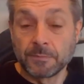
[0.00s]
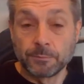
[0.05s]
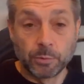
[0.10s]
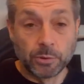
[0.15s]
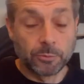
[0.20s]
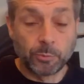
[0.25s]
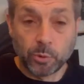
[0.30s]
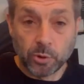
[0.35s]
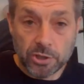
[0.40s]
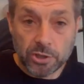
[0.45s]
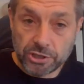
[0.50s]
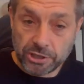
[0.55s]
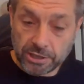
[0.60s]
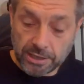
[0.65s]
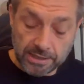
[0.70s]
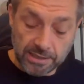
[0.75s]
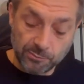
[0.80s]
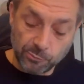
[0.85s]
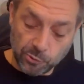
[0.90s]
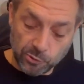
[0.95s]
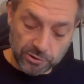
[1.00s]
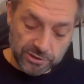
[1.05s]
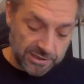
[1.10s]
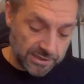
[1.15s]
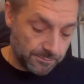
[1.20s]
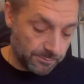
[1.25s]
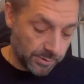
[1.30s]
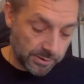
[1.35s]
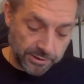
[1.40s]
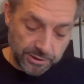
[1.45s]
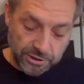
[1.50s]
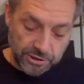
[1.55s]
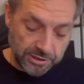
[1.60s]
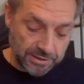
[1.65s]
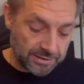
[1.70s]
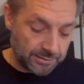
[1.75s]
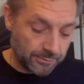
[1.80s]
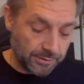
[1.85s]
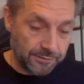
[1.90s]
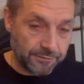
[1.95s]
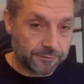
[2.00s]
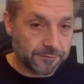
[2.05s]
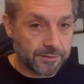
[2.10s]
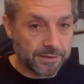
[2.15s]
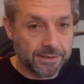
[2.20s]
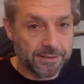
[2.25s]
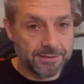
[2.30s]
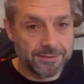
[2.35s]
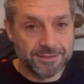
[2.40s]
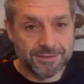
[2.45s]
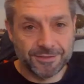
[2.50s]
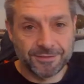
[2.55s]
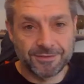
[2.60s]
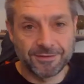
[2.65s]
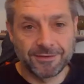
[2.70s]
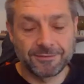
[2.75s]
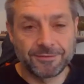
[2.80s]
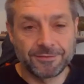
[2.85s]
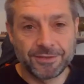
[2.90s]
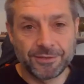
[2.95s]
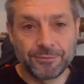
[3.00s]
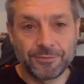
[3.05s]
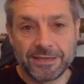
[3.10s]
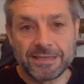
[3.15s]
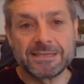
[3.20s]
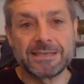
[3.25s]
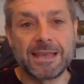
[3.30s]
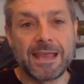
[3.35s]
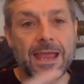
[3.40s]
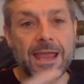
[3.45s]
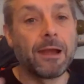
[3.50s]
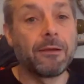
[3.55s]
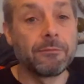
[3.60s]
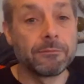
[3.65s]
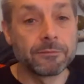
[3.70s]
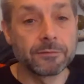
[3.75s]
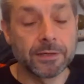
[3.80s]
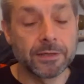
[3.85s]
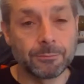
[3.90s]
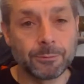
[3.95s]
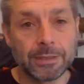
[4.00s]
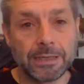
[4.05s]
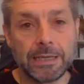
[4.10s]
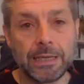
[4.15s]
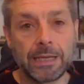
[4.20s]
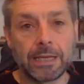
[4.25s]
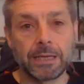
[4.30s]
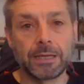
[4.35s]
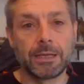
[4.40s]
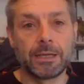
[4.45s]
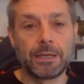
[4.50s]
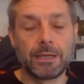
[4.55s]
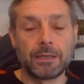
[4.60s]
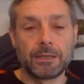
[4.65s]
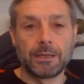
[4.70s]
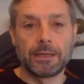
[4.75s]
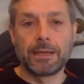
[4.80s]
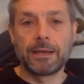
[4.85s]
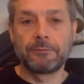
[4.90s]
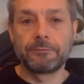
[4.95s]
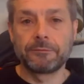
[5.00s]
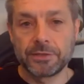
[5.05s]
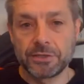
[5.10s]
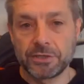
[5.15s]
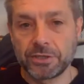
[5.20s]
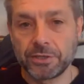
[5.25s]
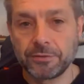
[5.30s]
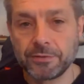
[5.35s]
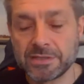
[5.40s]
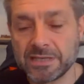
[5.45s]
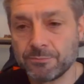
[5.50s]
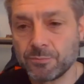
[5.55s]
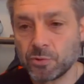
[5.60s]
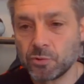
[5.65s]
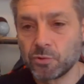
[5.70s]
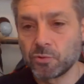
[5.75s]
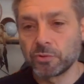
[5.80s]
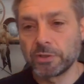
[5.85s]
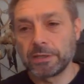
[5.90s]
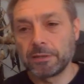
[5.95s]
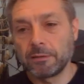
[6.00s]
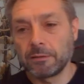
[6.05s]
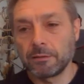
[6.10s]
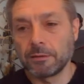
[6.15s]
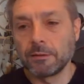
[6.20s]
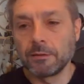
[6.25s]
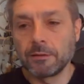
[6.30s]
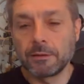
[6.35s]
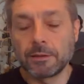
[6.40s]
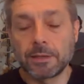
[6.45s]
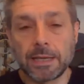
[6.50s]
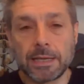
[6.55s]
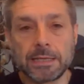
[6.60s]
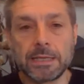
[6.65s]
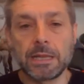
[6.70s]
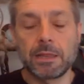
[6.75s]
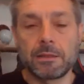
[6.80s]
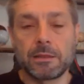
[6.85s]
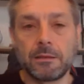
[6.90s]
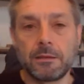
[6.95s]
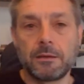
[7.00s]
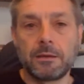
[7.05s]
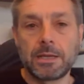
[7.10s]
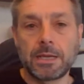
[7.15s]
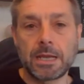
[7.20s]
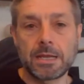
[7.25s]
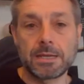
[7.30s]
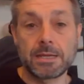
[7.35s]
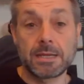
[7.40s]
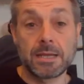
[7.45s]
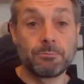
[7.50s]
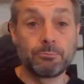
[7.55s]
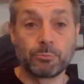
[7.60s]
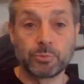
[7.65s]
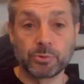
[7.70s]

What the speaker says: But I appreciate you watching. Please share it with your friends. I do this every week, every Tuesday morning at 8:30 a.m.